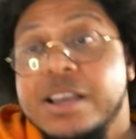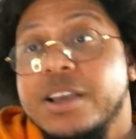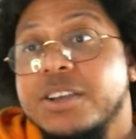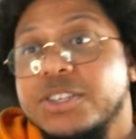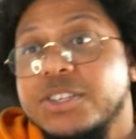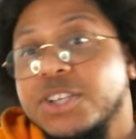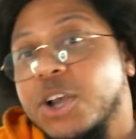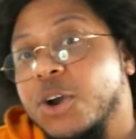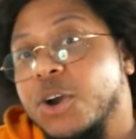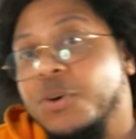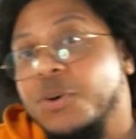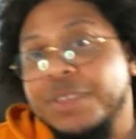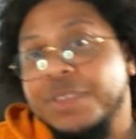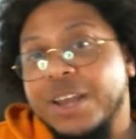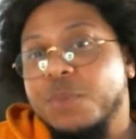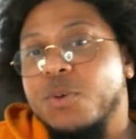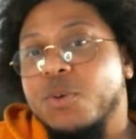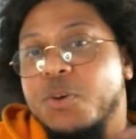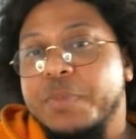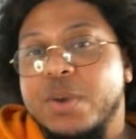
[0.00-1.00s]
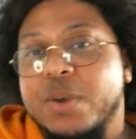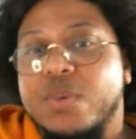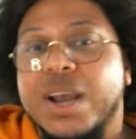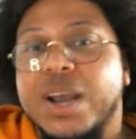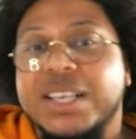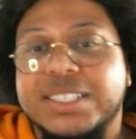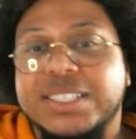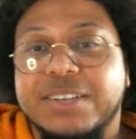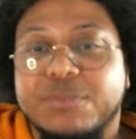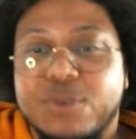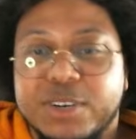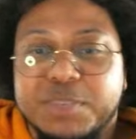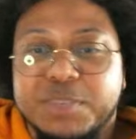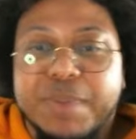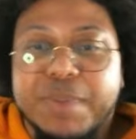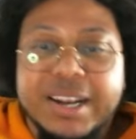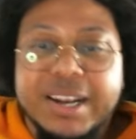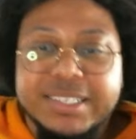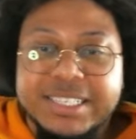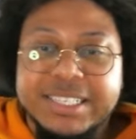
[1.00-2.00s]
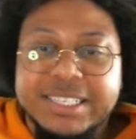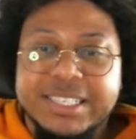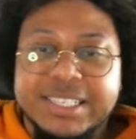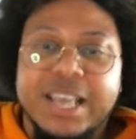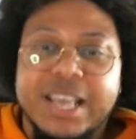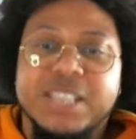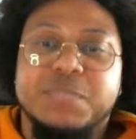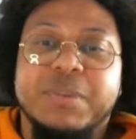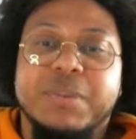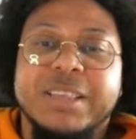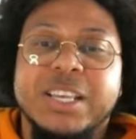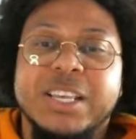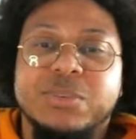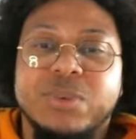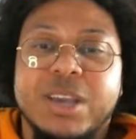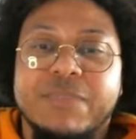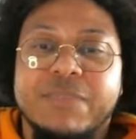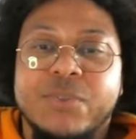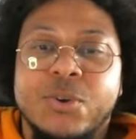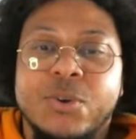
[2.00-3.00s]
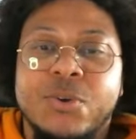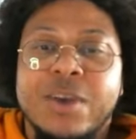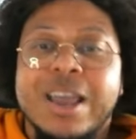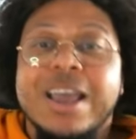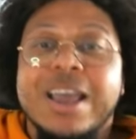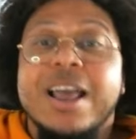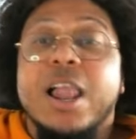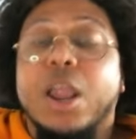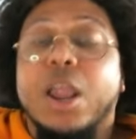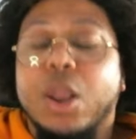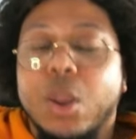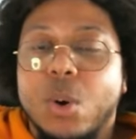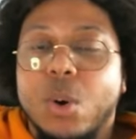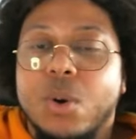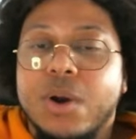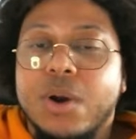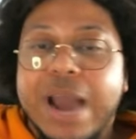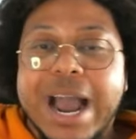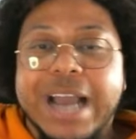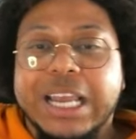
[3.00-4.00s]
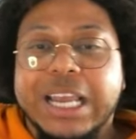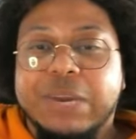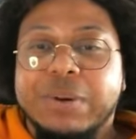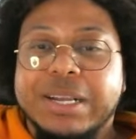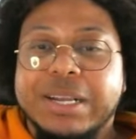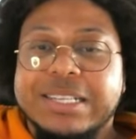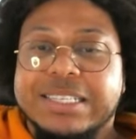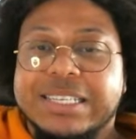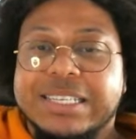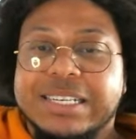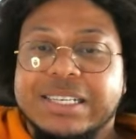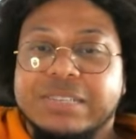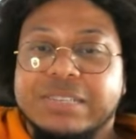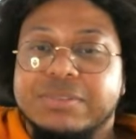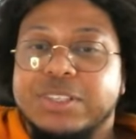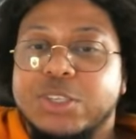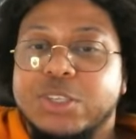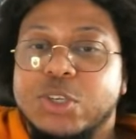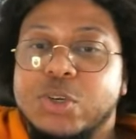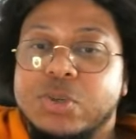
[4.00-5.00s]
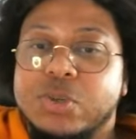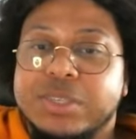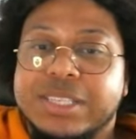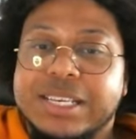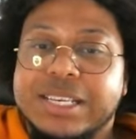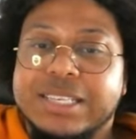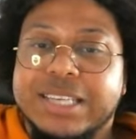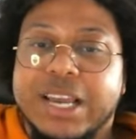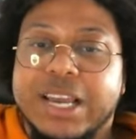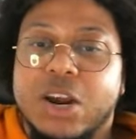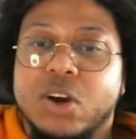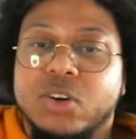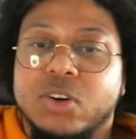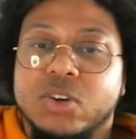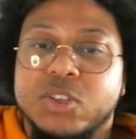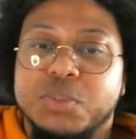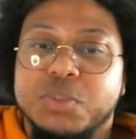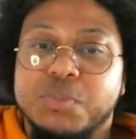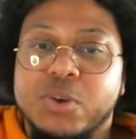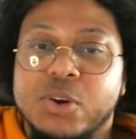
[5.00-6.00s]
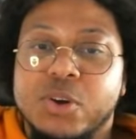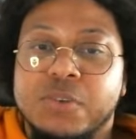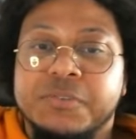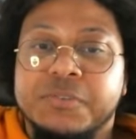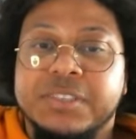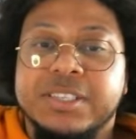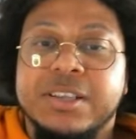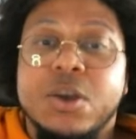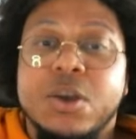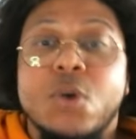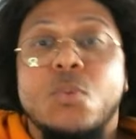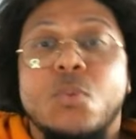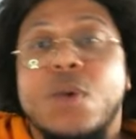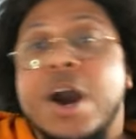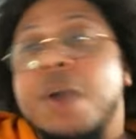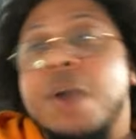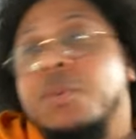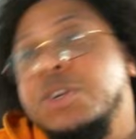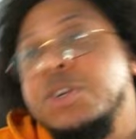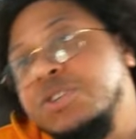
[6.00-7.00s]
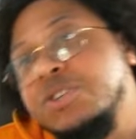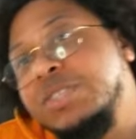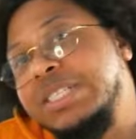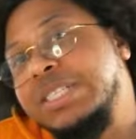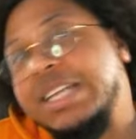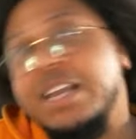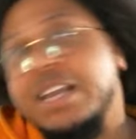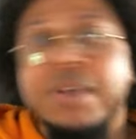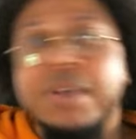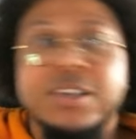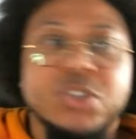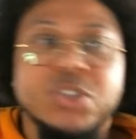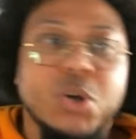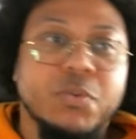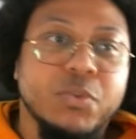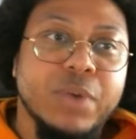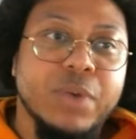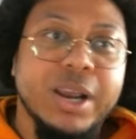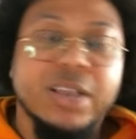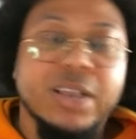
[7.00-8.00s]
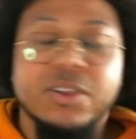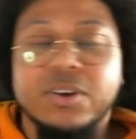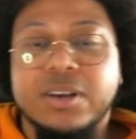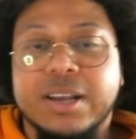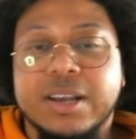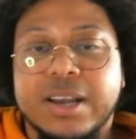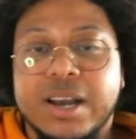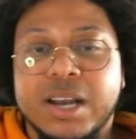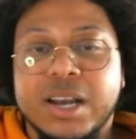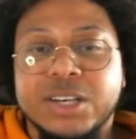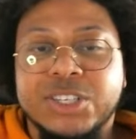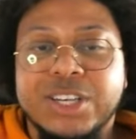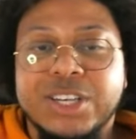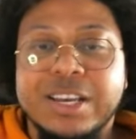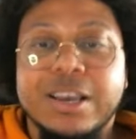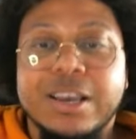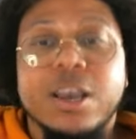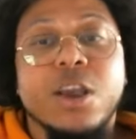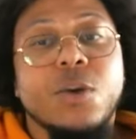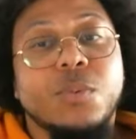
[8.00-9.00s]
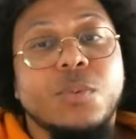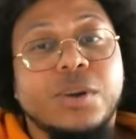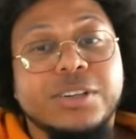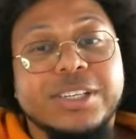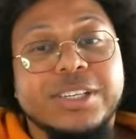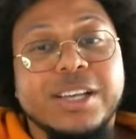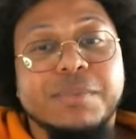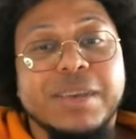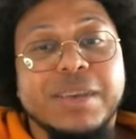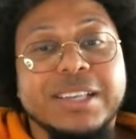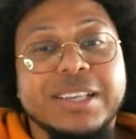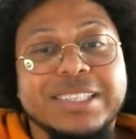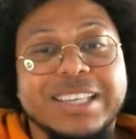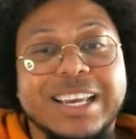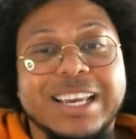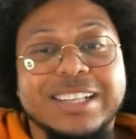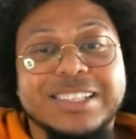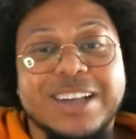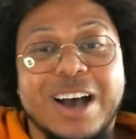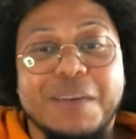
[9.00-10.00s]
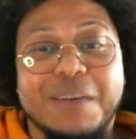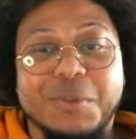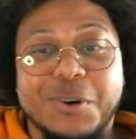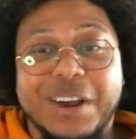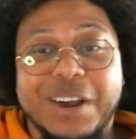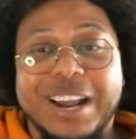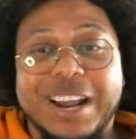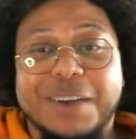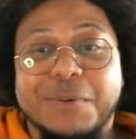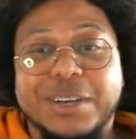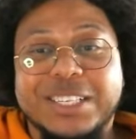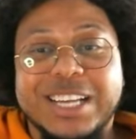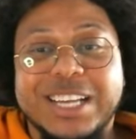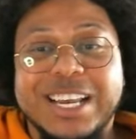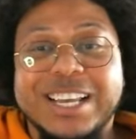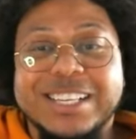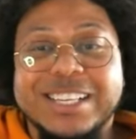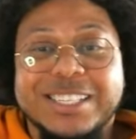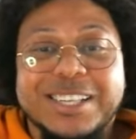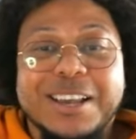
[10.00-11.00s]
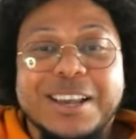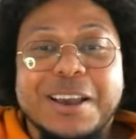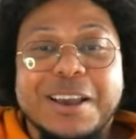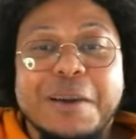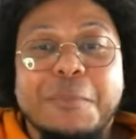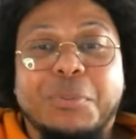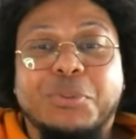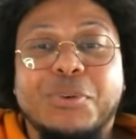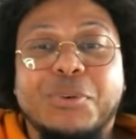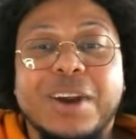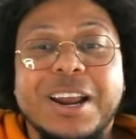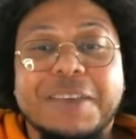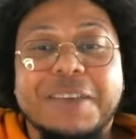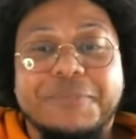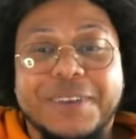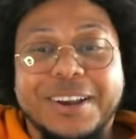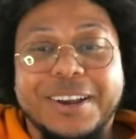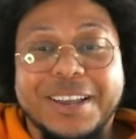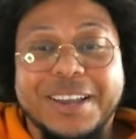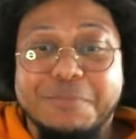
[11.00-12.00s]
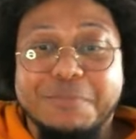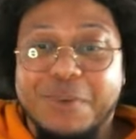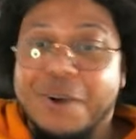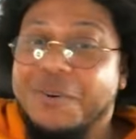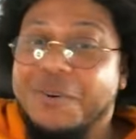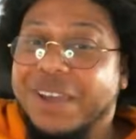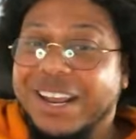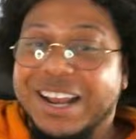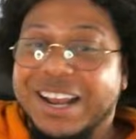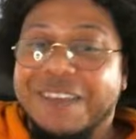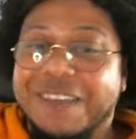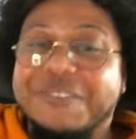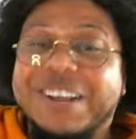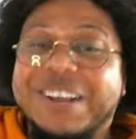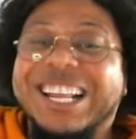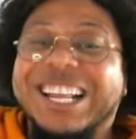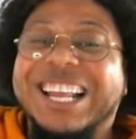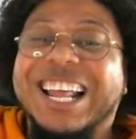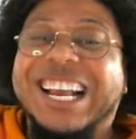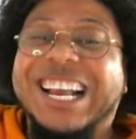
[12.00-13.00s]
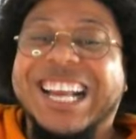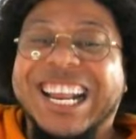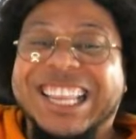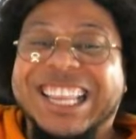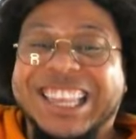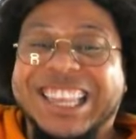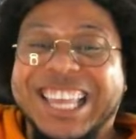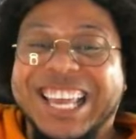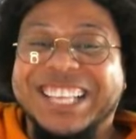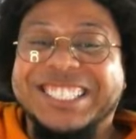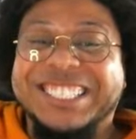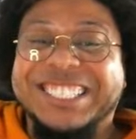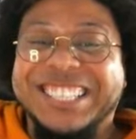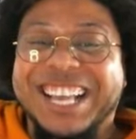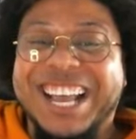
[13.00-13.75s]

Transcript: So there will be ways to, of course, balance these things, but these will give you lore accurate incentives to use these characters' moves. Why would you use DMS over regular Kakashi? Well, DMS gets Kamui, which is pretty fucking broken. I mean, look at this.